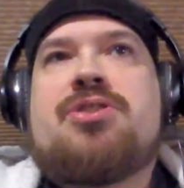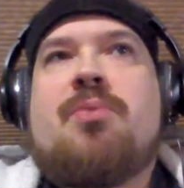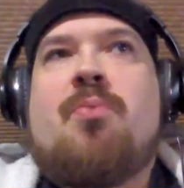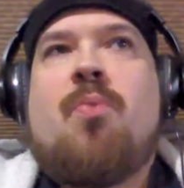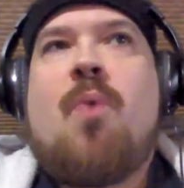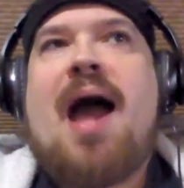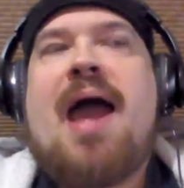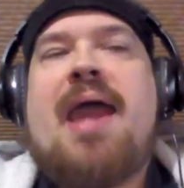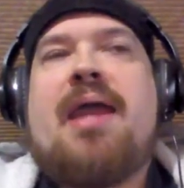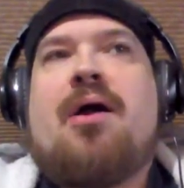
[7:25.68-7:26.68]

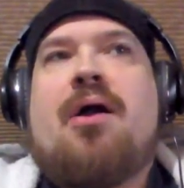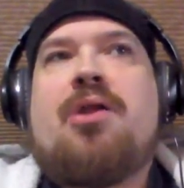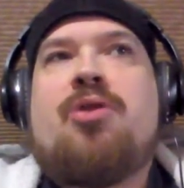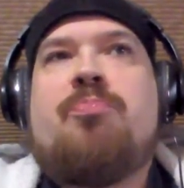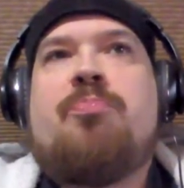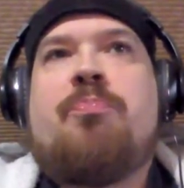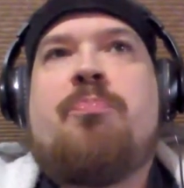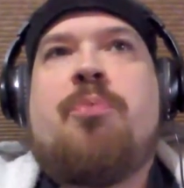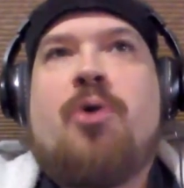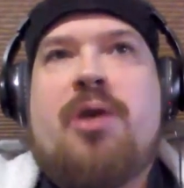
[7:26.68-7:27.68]
why are you
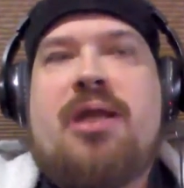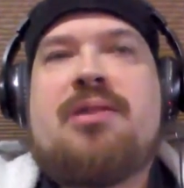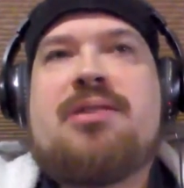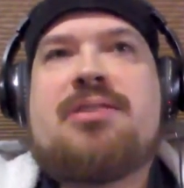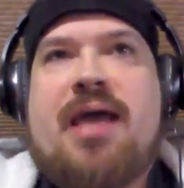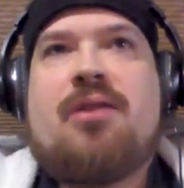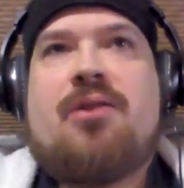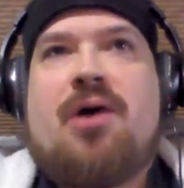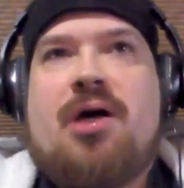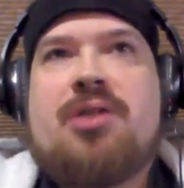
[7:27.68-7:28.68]
putting the title
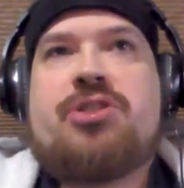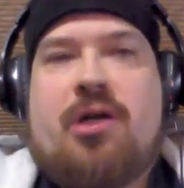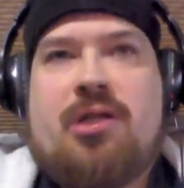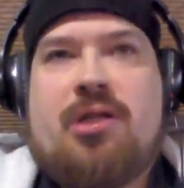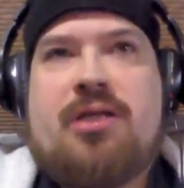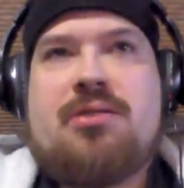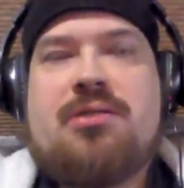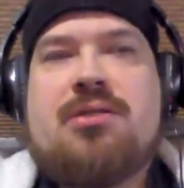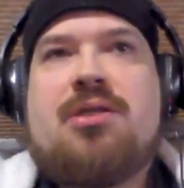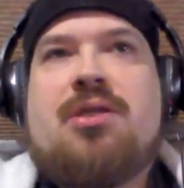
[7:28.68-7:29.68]
on Charlotte
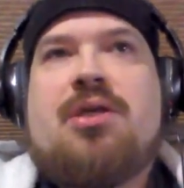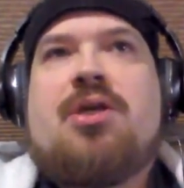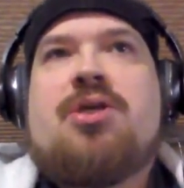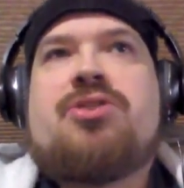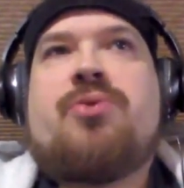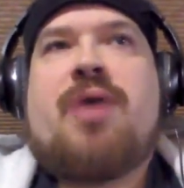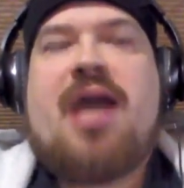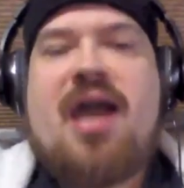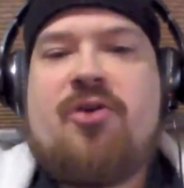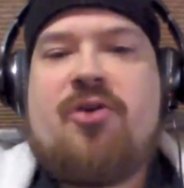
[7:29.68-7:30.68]
to
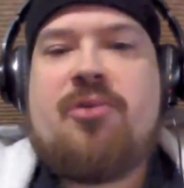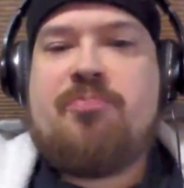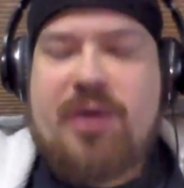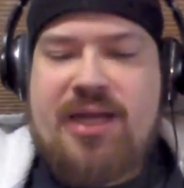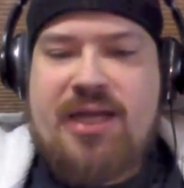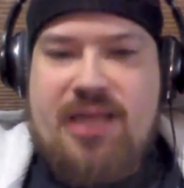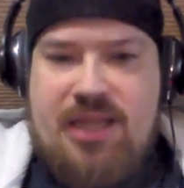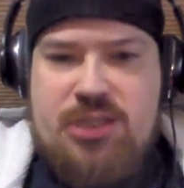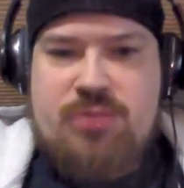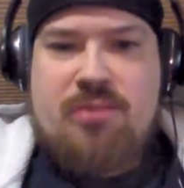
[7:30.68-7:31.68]
have her bring it
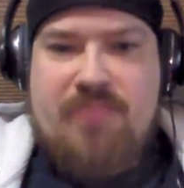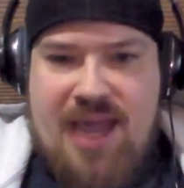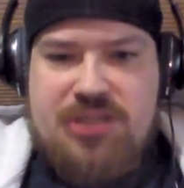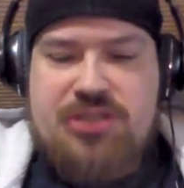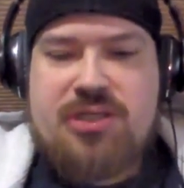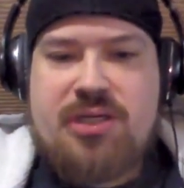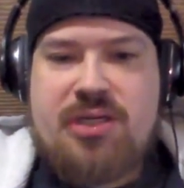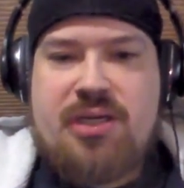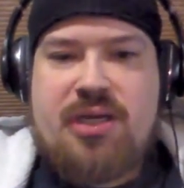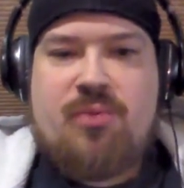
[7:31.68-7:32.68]
into a match
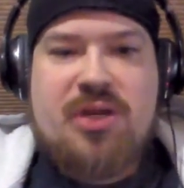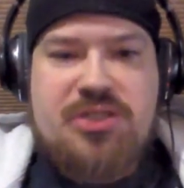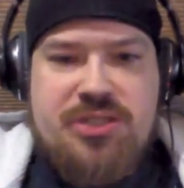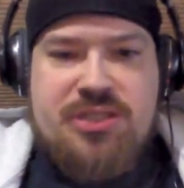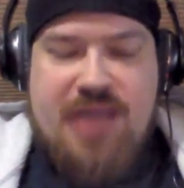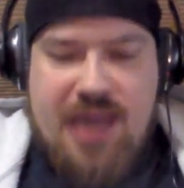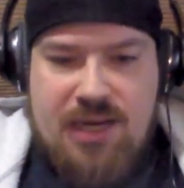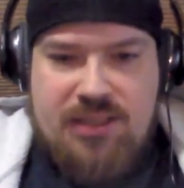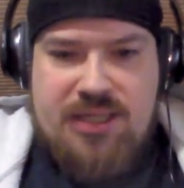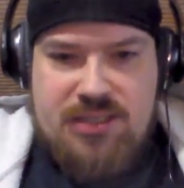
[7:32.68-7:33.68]
in which the
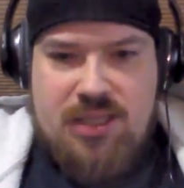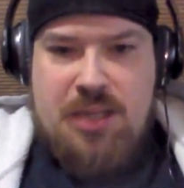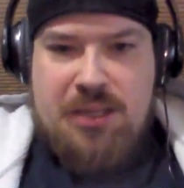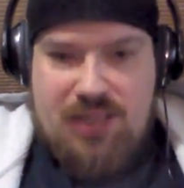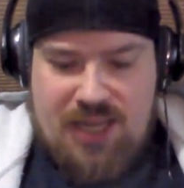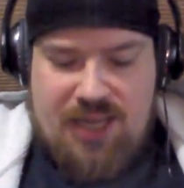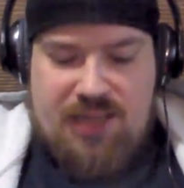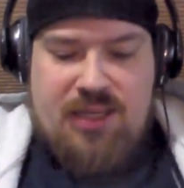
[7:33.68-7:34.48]
title is not on the line.